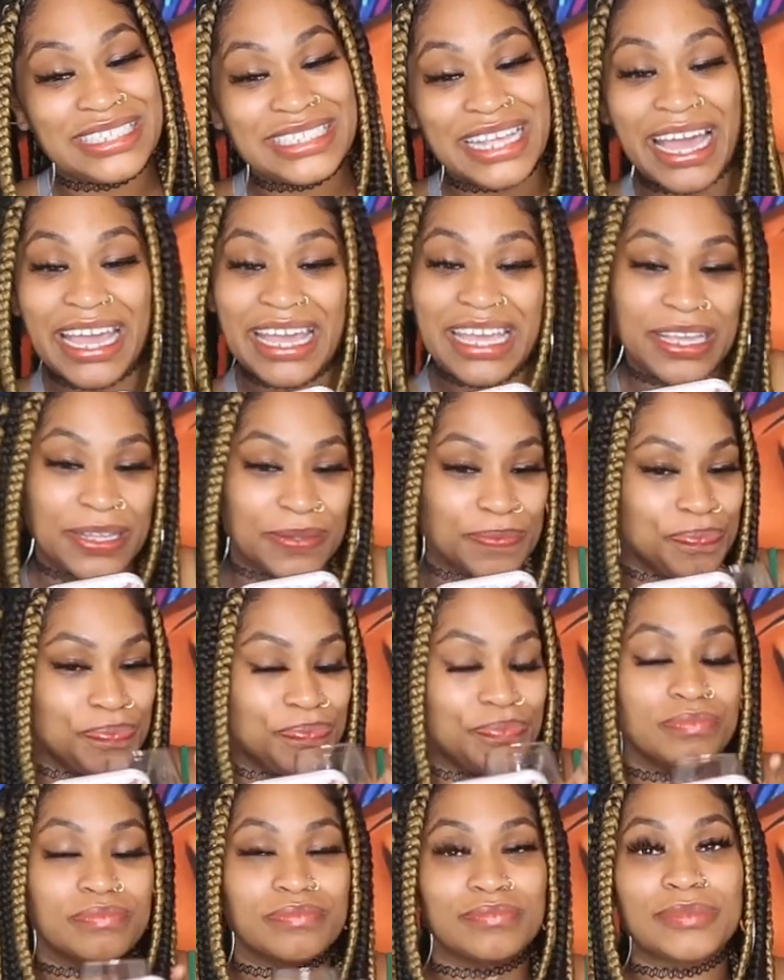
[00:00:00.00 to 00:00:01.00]

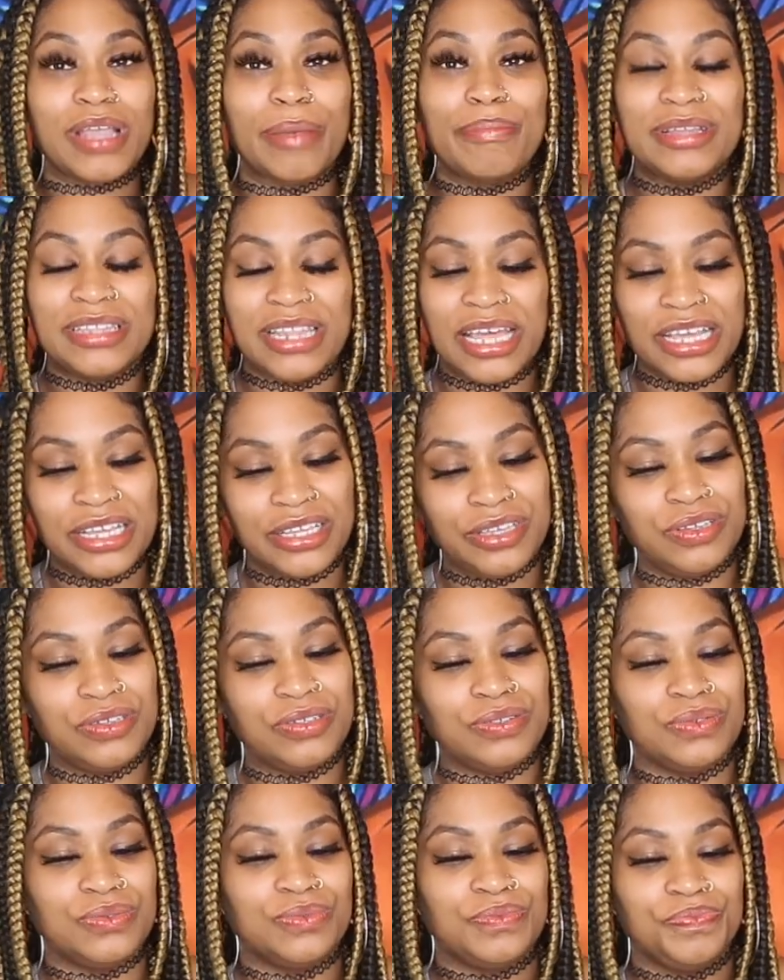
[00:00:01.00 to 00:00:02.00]
saying. But thank
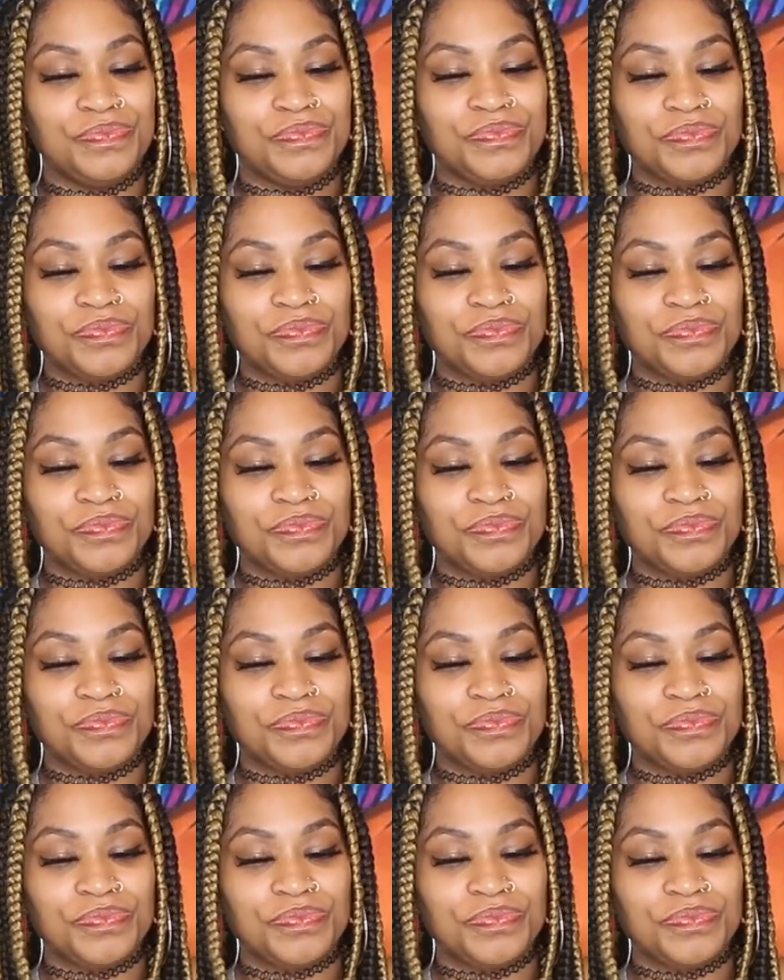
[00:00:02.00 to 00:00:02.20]
you.